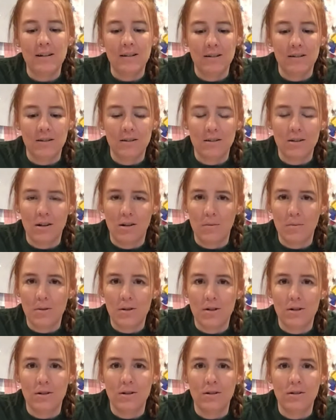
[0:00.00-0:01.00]

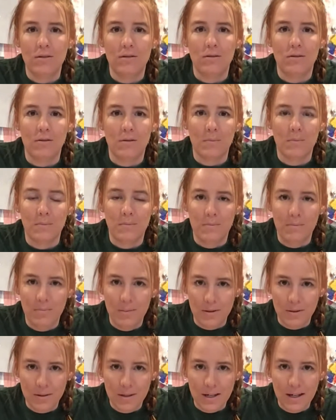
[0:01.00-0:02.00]
sculpture or
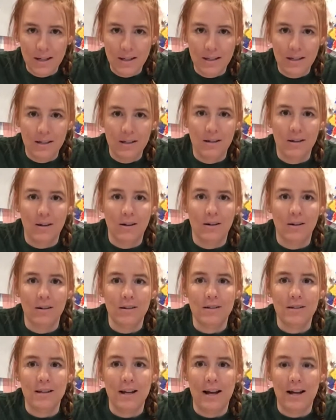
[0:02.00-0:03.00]
building that an
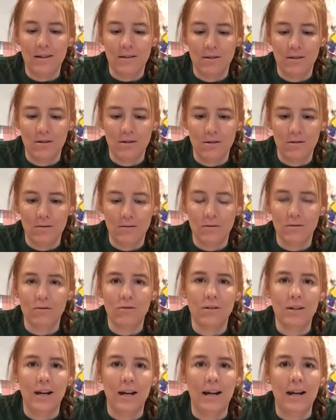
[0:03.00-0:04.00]
artist has to
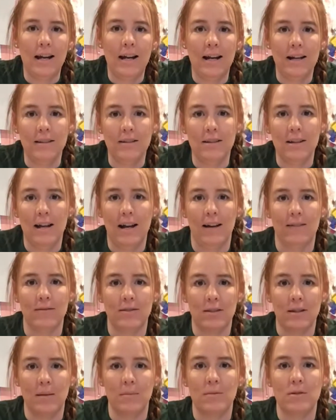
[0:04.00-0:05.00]
create has to have
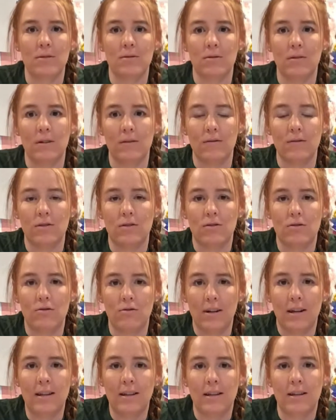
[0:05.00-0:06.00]
some sort of
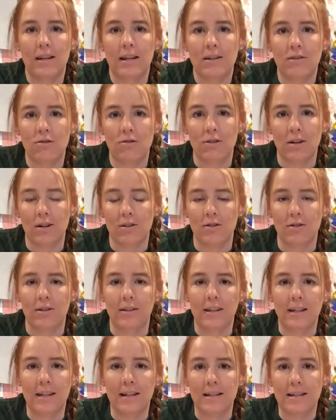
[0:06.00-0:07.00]
strengthening structure
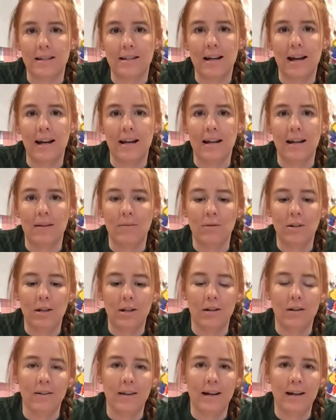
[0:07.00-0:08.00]
on the inside, and we
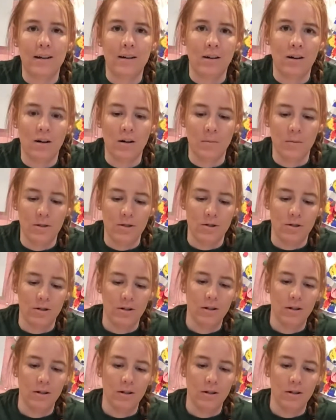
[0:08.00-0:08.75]
call that an armature.